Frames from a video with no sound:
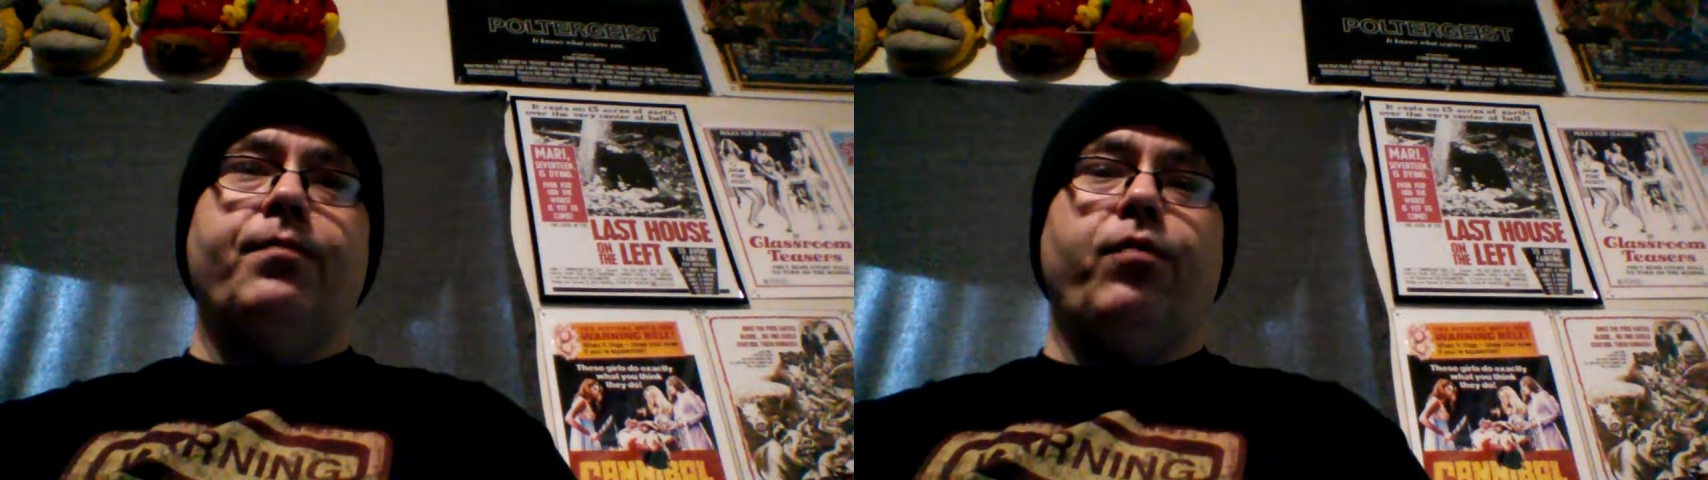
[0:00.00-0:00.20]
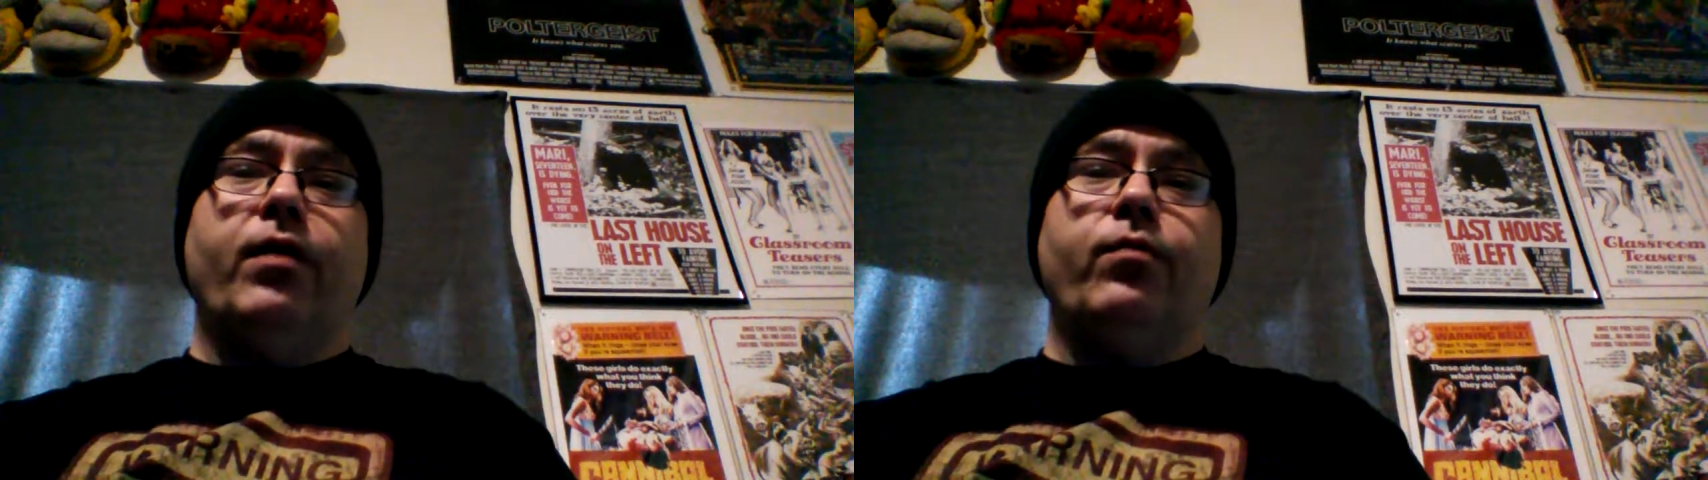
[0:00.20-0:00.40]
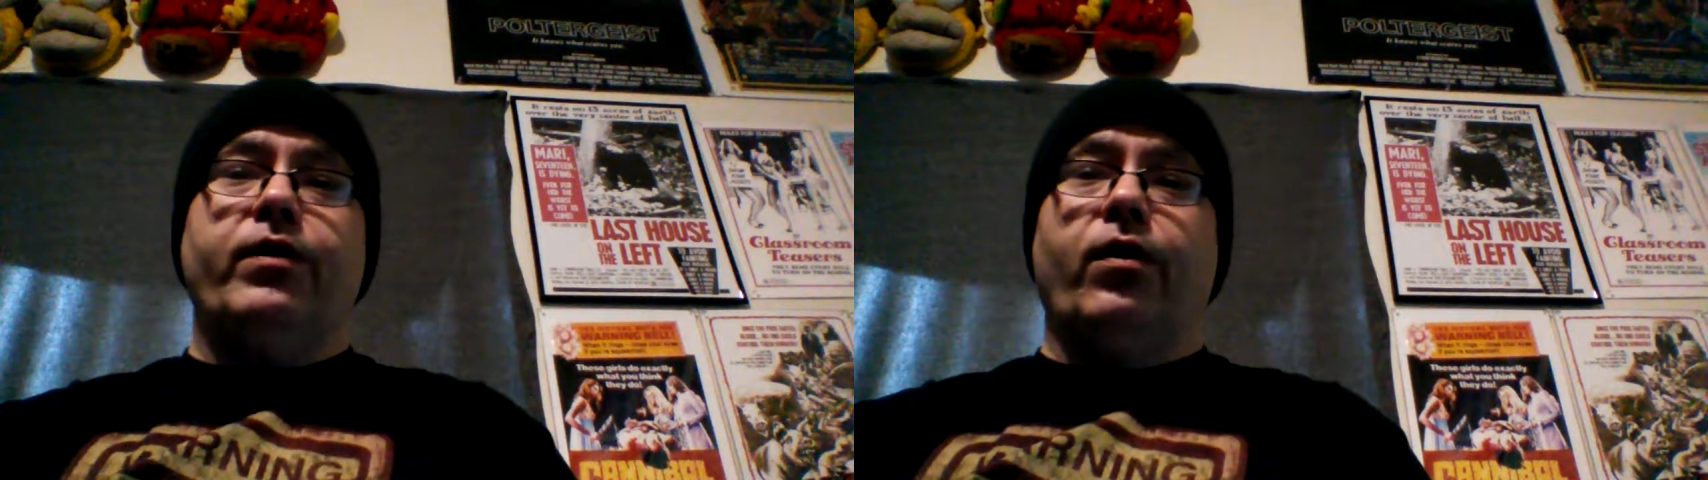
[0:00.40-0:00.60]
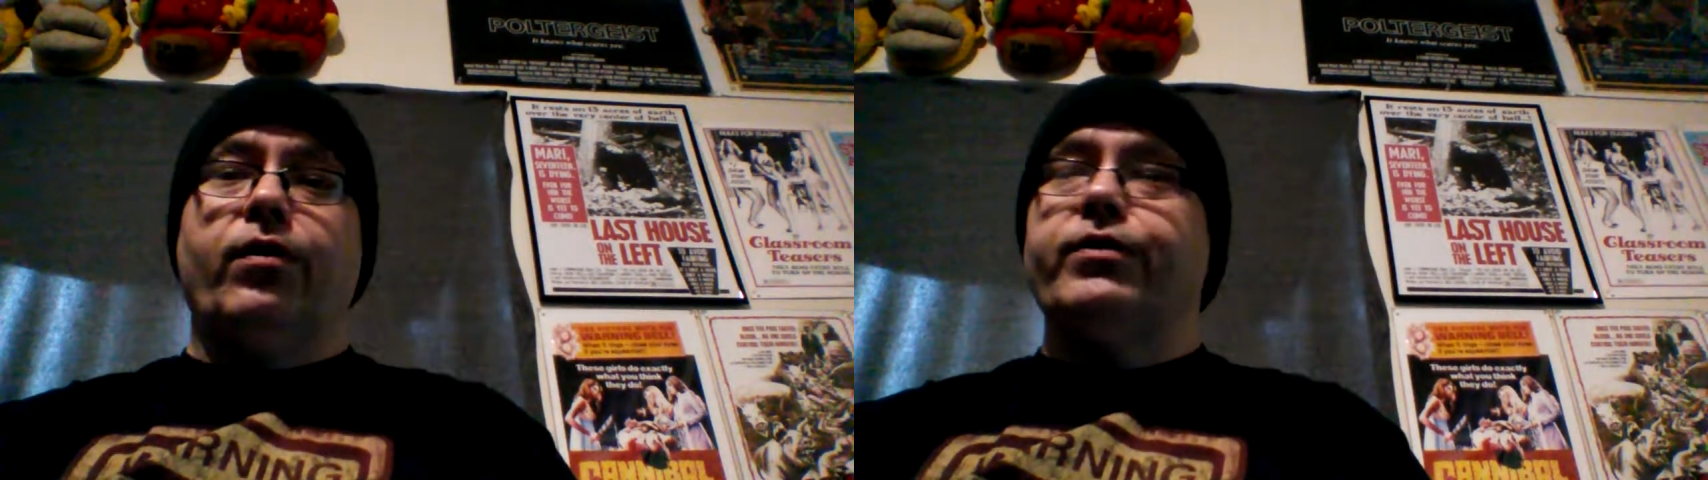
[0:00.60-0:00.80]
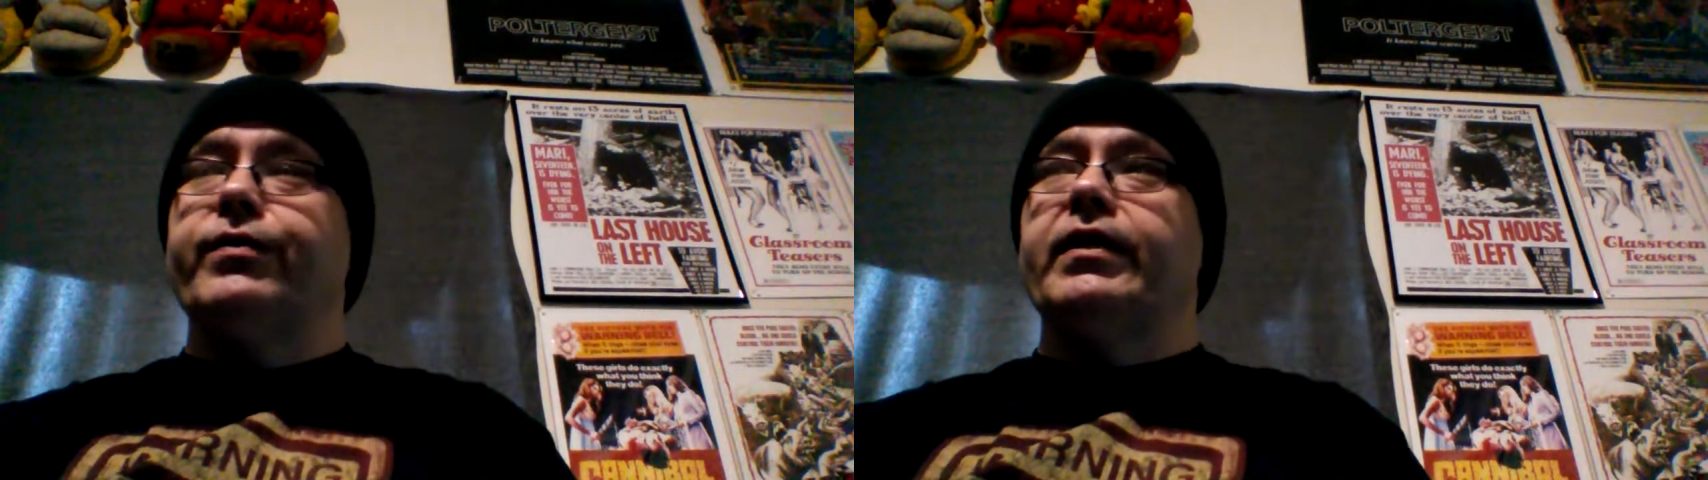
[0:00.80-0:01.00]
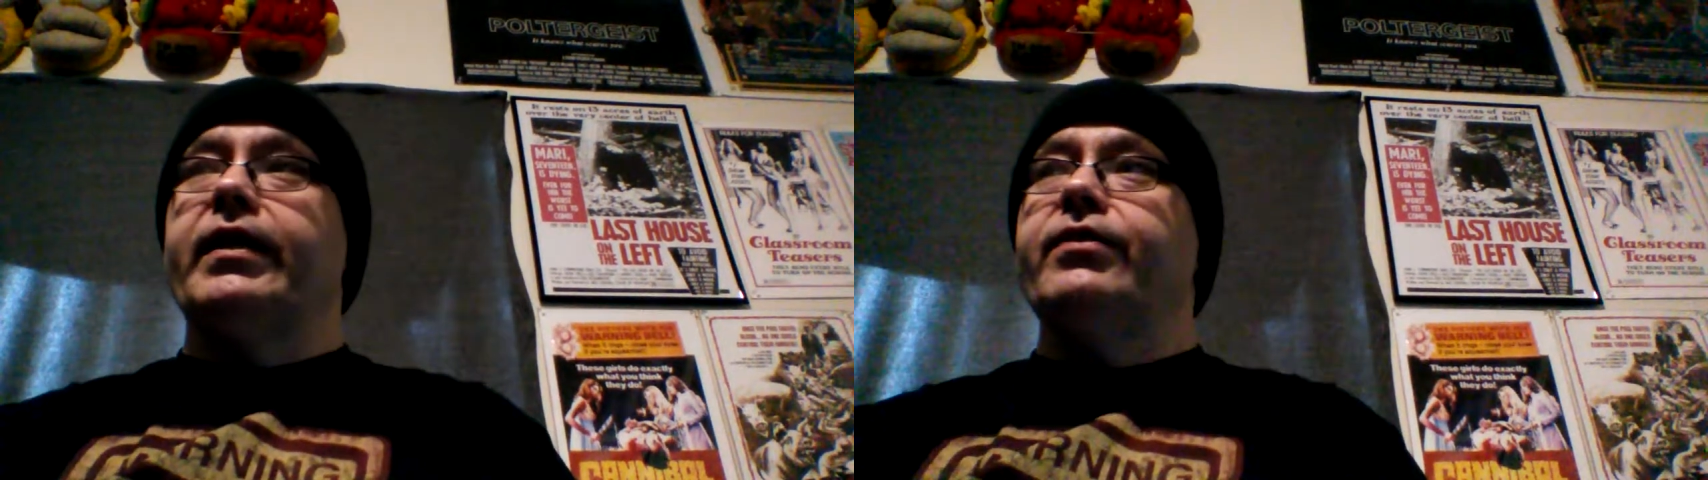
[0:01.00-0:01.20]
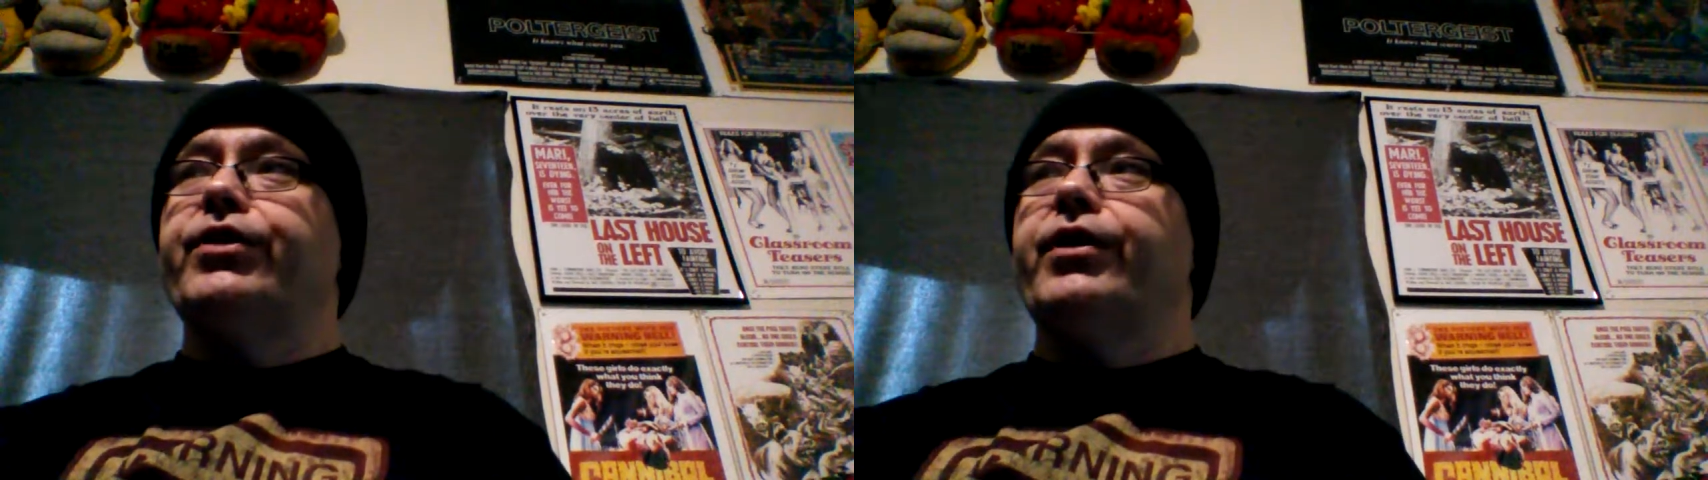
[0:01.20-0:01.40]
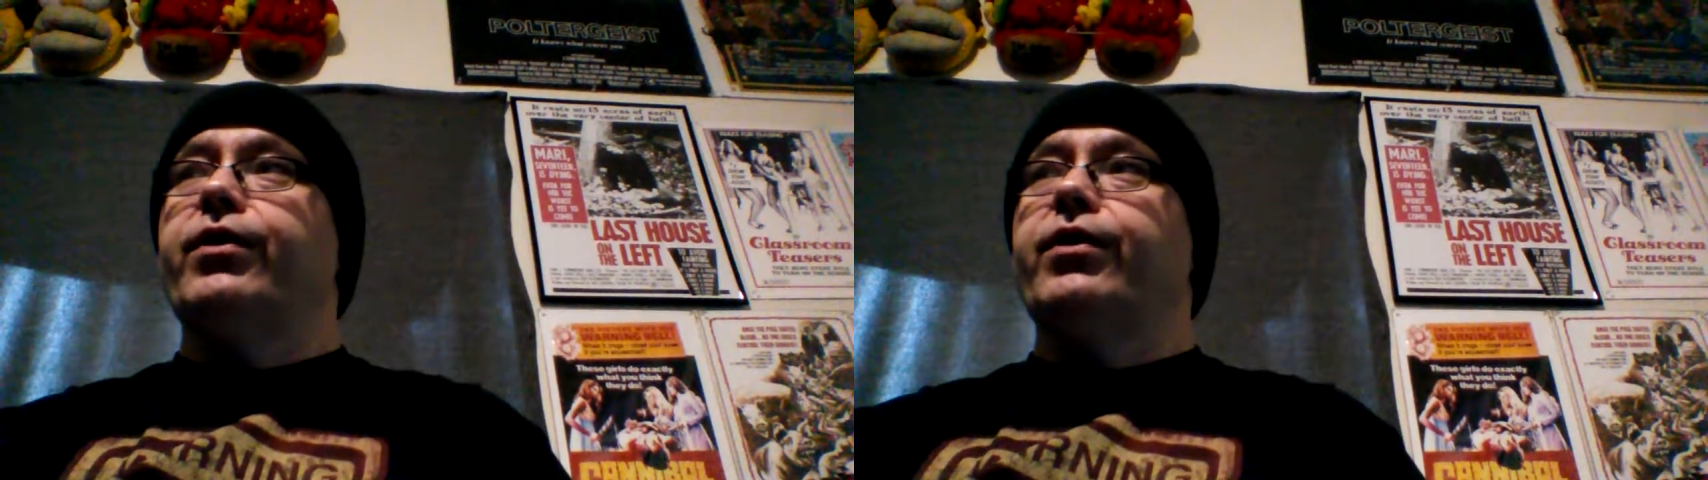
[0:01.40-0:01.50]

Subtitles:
it probably wouldn't hurt to at least,